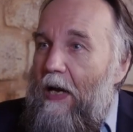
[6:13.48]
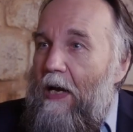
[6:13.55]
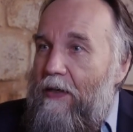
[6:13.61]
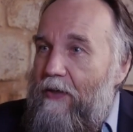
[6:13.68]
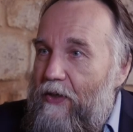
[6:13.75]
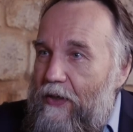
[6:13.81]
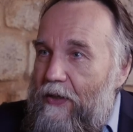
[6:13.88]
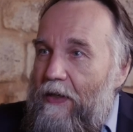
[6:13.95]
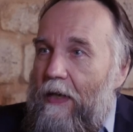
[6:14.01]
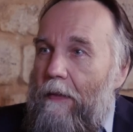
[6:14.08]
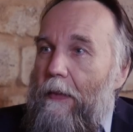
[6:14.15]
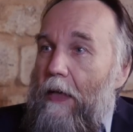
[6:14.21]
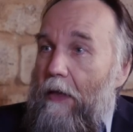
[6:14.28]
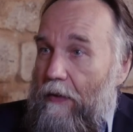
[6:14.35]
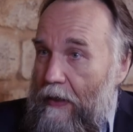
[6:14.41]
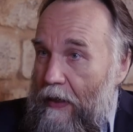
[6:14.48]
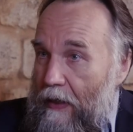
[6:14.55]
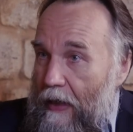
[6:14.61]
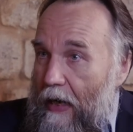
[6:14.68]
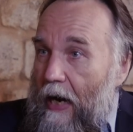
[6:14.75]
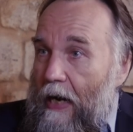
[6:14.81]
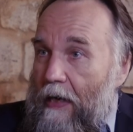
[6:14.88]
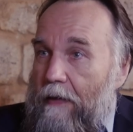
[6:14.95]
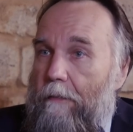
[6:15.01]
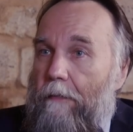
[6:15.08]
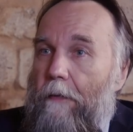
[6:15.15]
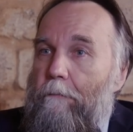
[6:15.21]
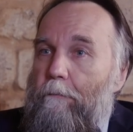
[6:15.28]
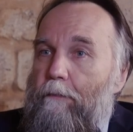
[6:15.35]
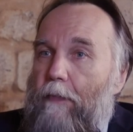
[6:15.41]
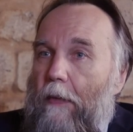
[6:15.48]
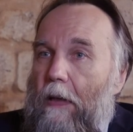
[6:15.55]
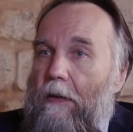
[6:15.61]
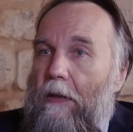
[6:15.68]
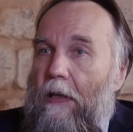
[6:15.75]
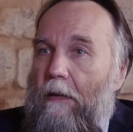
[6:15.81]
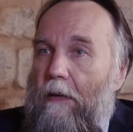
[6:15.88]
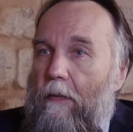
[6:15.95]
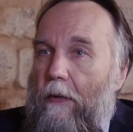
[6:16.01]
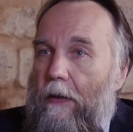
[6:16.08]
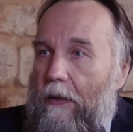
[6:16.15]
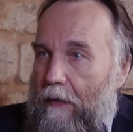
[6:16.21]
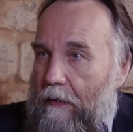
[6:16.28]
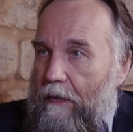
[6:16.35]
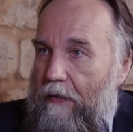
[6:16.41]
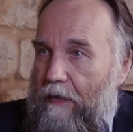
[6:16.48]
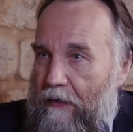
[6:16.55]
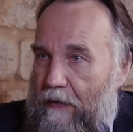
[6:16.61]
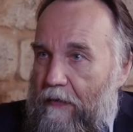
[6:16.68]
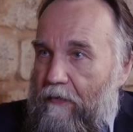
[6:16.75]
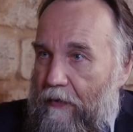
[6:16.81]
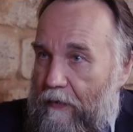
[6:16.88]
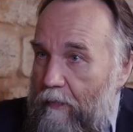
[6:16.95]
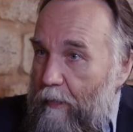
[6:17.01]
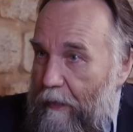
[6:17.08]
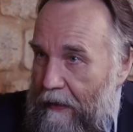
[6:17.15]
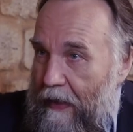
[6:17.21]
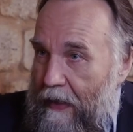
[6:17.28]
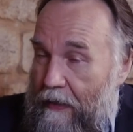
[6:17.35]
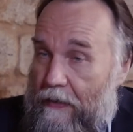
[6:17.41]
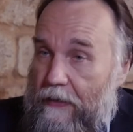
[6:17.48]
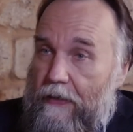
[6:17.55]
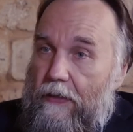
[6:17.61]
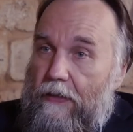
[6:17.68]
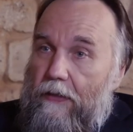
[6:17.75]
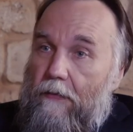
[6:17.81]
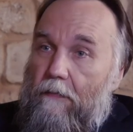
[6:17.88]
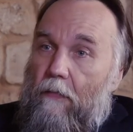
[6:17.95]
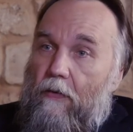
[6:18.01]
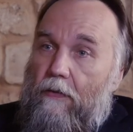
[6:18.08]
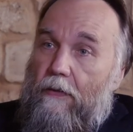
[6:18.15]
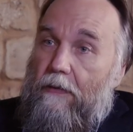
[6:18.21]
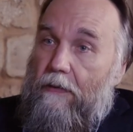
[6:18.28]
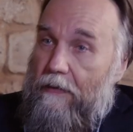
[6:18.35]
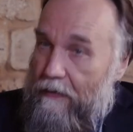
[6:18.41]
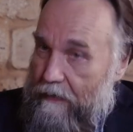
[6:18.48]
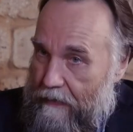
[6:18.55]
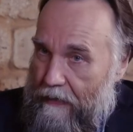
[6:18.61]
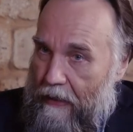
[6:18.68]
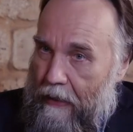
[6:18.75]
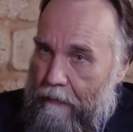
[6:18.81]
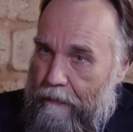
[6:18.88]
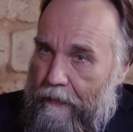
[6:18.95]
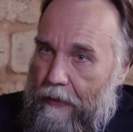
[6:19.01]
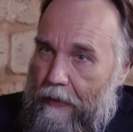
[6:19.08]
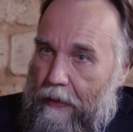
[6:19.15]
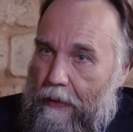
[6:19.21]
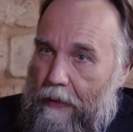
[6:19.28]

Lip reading: They are Shia, they are Arab, they are living in different place, mostly in the south